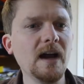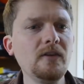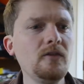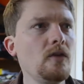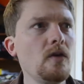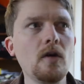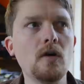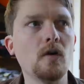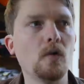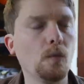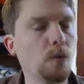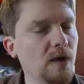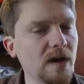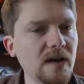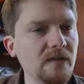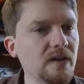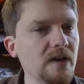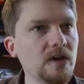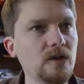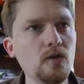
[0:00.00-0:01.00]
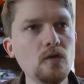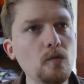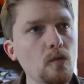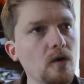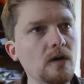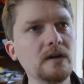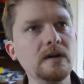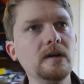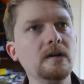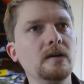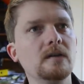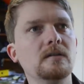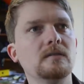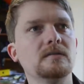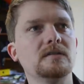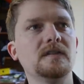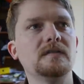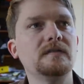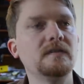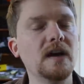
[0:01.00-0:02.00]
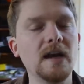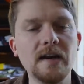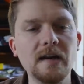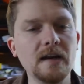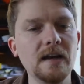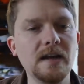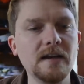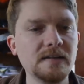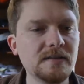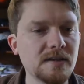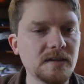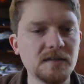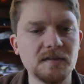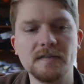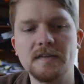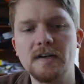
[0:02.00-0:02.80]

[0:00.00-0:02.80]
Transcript: I don't know. Whatever you want to define it as, that's